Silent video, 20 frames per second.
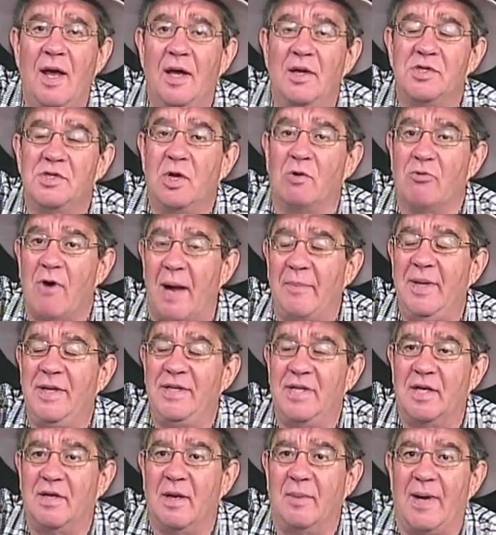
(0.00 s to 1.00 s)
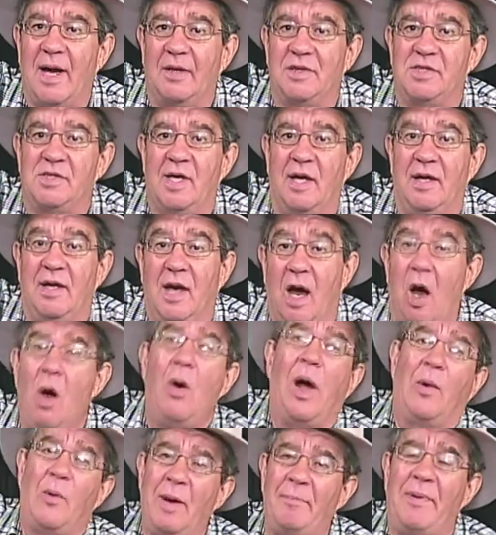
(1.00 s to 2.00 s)
So Romney did come out and say, oh,
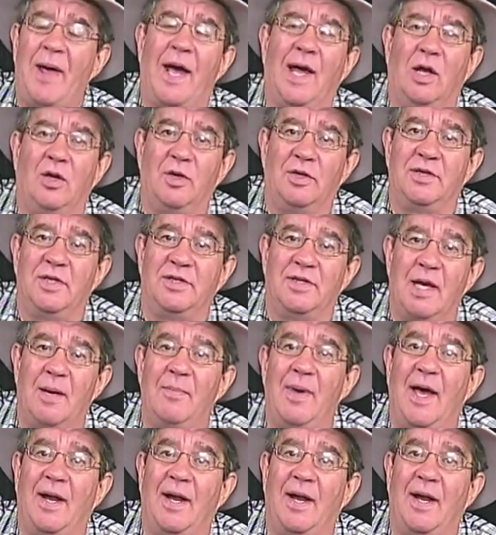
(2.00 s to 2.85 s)
I went back and looked at them,